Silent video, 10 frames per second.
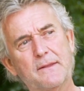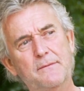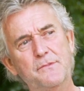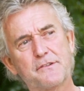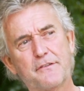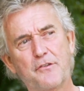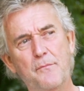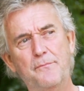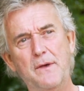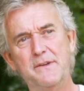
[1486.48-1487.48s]
music
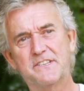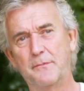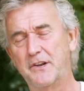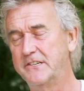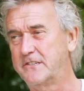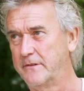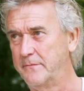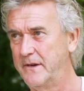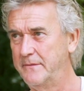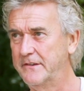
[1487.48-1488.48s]
from A Midsummer Night's
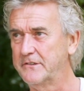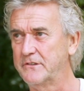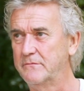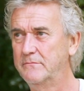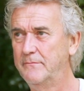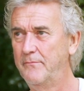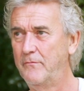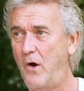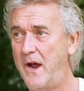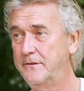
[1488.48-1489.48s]
Dream by Mendelssohn.
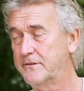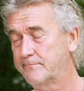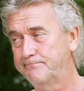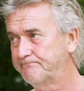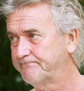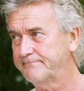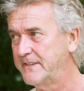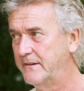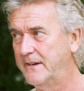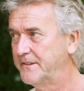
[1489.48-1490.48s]
Why? Just
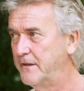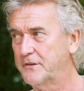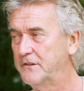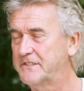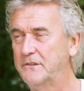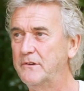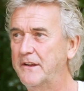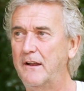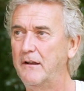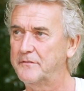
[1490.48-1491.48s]
I had nothing else to do,
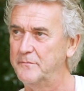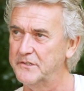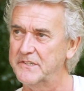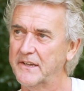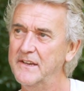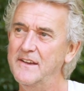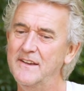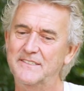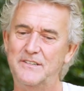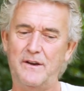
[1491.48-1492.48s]
and I love the music,
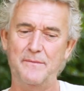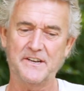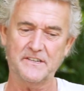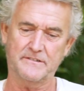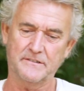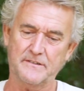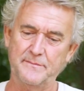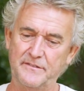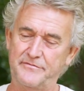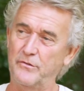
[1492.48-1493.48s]
so I made a
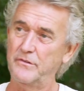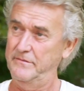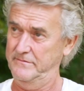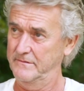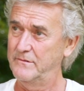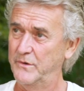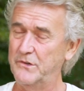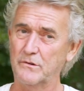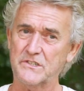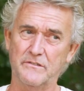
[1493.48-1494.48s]
transcription for
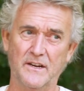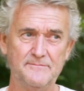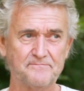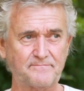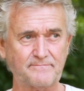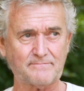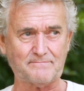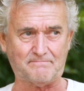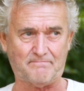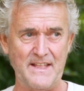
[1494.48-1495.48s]
wind orchestra.
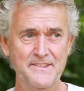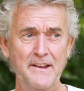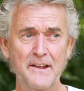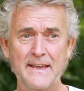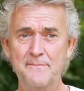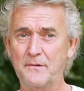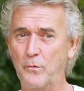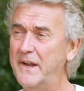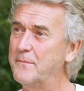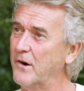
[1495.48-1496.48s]
And then I came to the
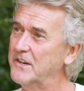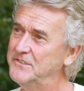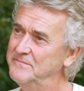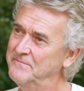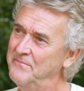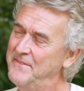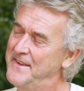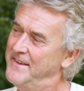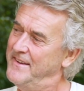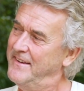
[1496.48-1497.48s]
wedding march,
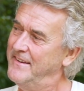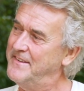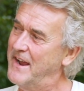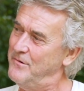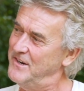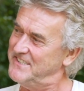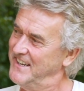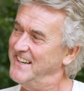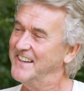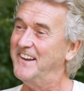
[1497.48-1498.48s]
and there was
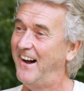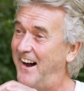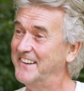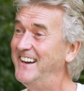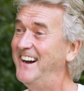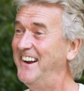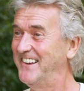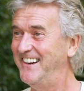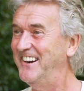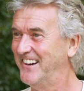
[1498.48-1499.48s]
da da
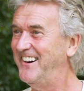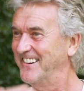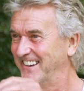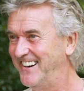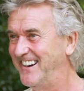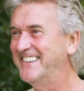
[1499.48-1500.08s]
da da da